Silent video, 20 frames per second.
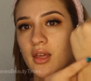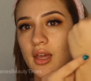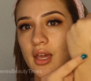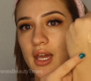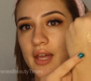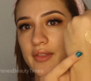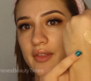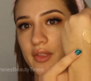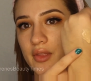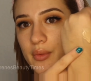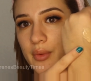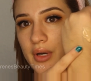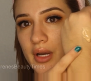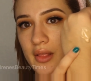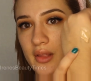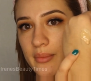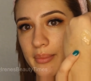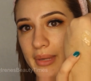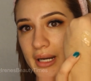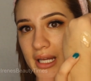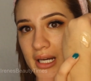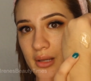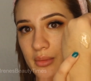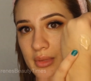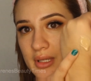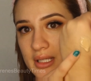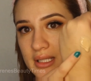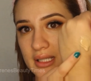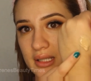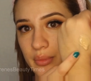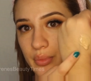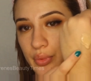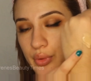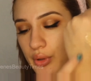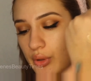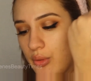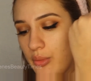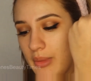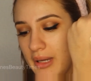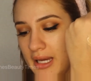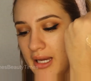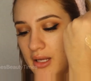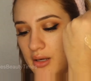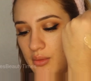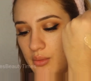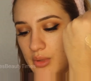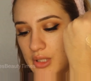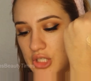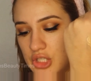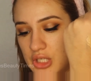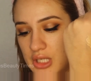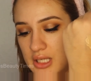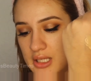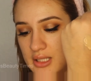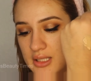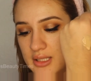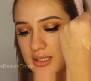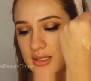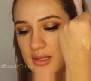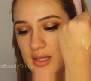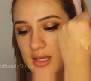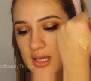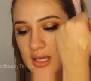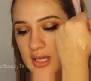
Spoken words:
And then the one on the bottom is the Pro Matte, which is the,